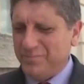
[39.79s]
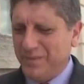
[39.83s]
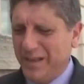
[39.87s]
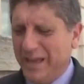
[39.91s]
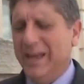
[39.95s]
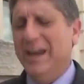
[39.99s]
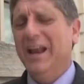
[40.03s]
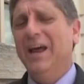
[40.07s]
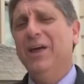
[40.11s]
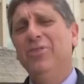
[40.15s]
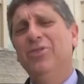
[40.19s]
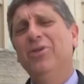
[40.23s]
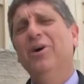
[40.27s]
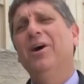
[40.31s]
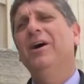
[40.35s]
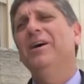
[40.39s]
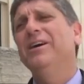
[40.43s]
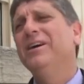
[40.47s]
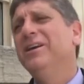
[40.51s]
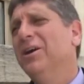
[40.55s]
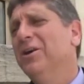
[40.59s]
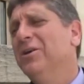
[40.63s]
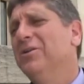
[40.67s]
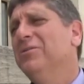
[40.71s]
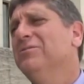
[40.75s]
and I thought,
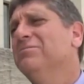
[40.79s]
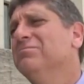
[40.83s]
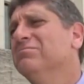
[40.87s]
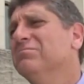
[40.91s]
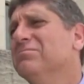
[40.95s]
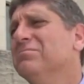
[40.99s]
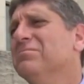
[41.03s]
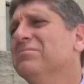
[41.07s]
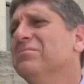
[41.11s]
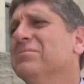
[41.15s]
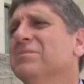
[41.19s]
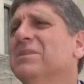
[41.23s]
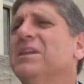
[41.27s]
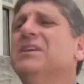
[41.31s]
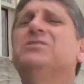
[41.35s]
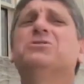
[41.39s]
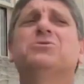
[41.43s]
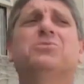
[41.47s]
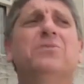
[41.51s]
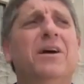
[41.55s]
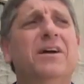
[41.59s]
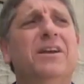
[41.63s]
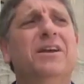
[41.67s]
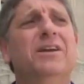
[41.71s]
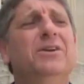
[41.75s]
you know, let's
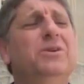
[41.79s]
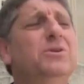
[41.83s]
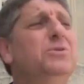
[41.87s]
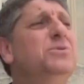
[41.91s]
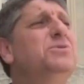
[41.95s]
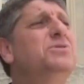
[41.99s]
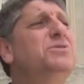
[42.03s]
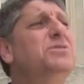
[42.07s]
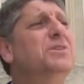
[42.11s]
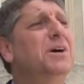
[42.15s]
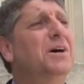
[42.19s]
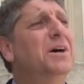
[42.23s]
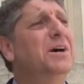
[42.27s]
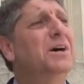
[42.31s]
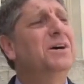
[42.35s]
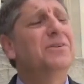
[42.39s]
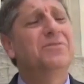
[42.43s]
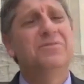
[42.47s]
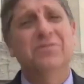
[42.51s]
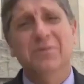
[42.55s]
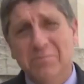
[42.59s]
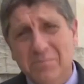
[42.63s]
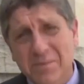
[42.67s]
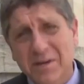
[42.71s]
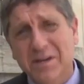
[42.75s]
write a new song
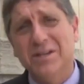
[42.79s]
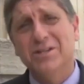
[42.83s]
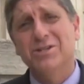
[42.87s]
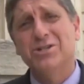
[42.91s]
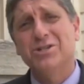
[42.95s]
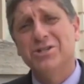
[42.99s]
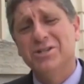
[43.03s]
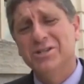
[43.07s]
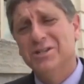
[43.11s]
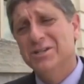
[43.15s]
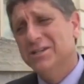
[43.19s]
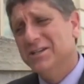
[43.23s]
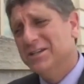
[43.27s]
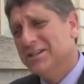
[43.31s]
for Mitch.